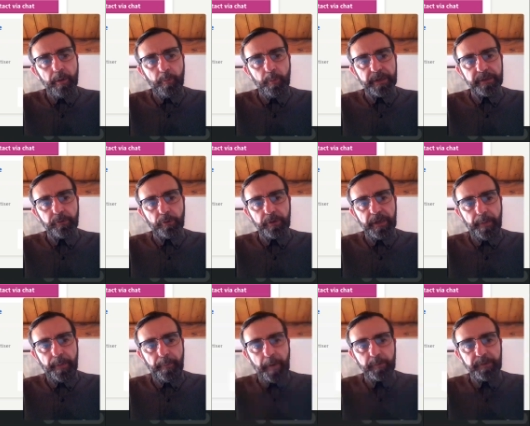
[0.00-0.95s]
We are talking
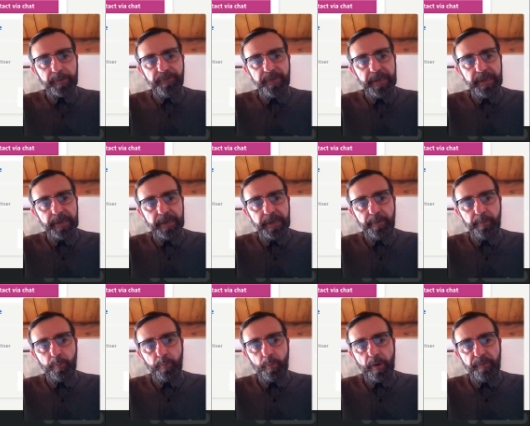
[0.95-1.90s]
about a villa,
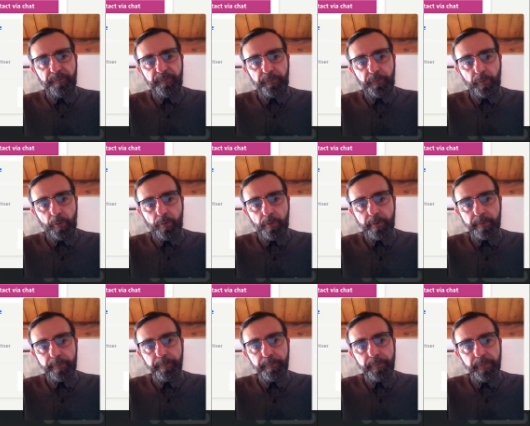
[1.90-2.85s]
one
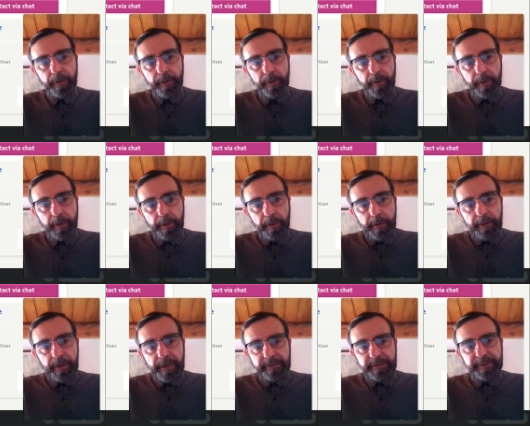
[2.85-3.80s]
floor,
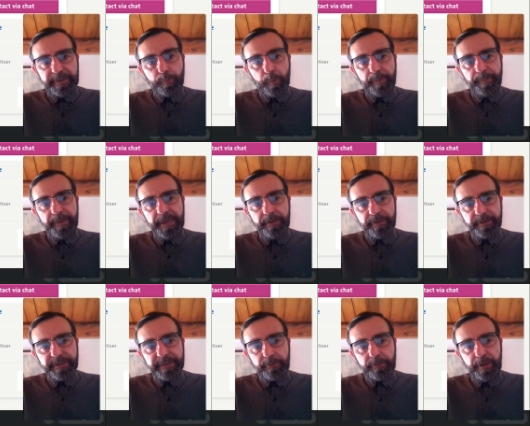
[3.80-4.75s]
90 square
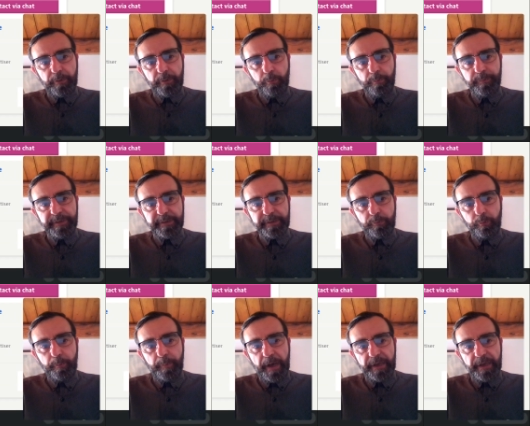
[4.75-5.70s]
meters, 3 rooms, two
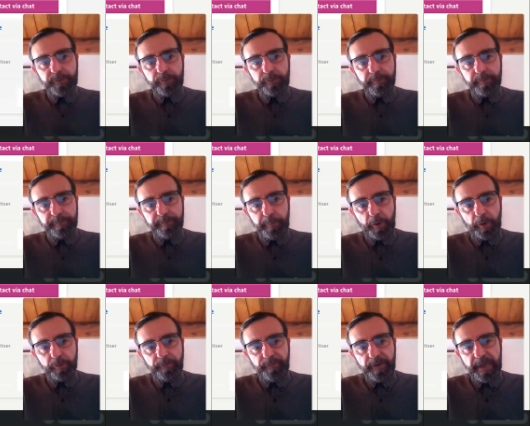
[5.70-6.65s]
bathrooms,
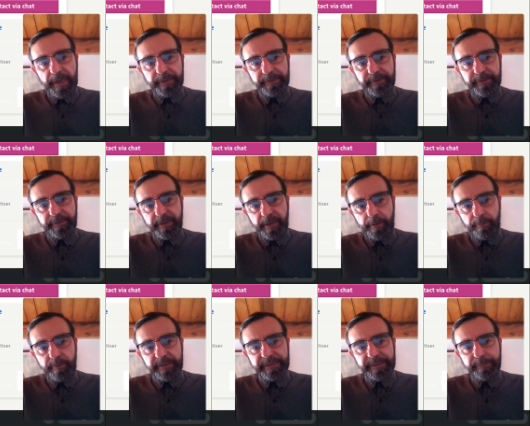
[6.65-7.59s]
plot of land,
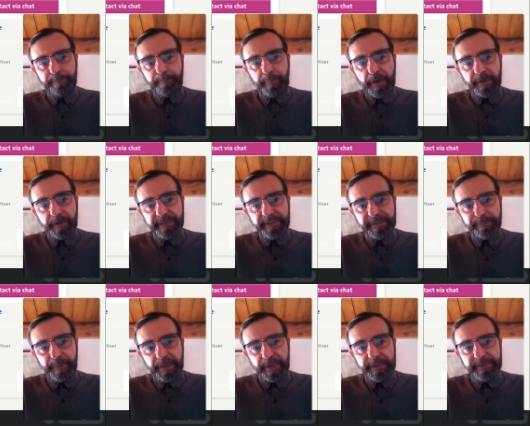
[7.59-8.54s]
terrace, parking
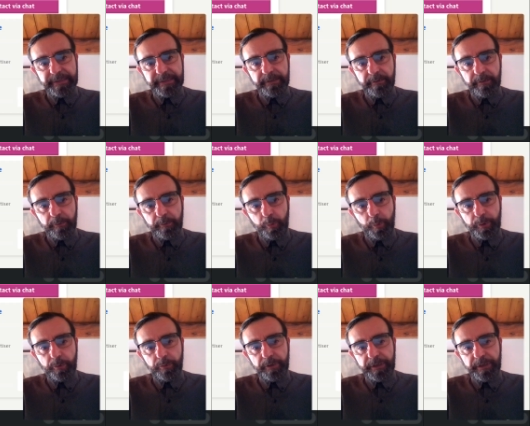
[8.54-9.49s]
space, good
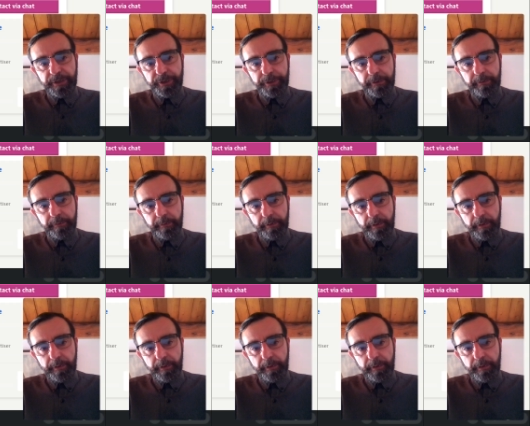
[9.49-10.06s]
condition,